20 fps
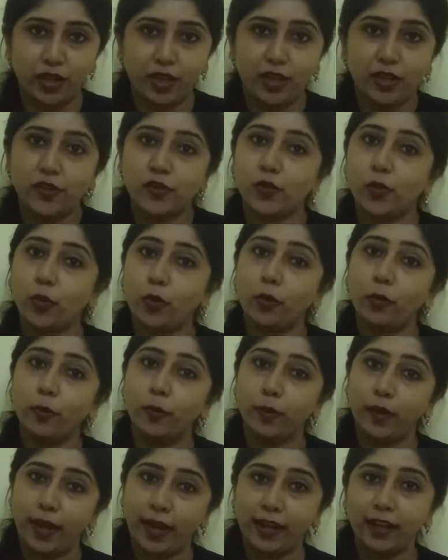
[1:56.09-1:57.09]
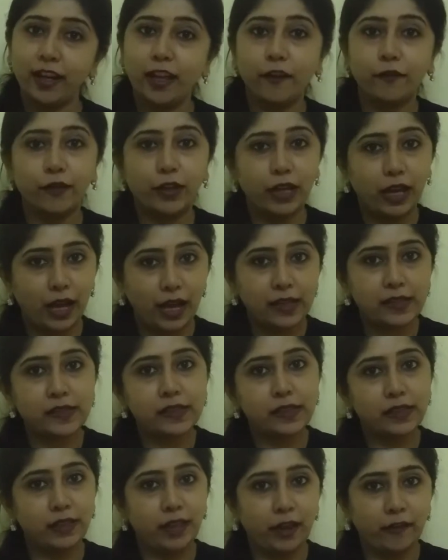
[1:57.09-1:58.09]
So Eklavya asks
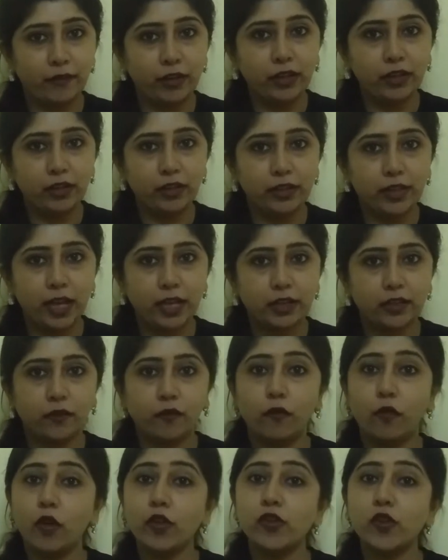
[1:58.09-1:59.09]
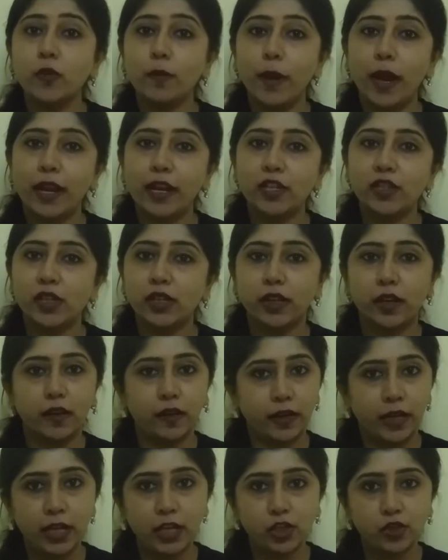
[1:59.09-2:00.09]
Daivat that, "Was your marriage an
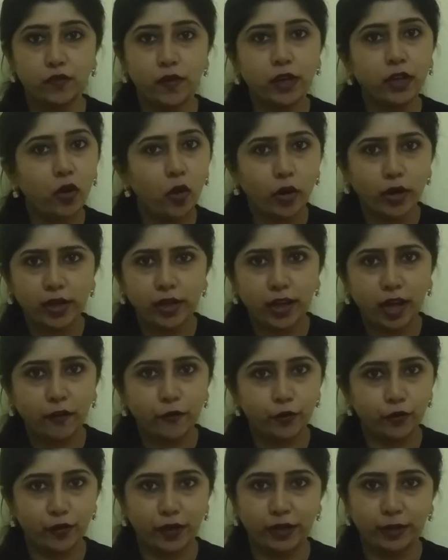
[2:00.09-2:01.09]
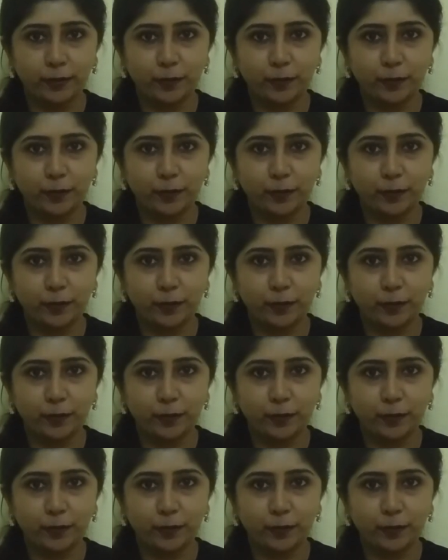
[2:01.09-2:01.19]
arranged one or a loved one?"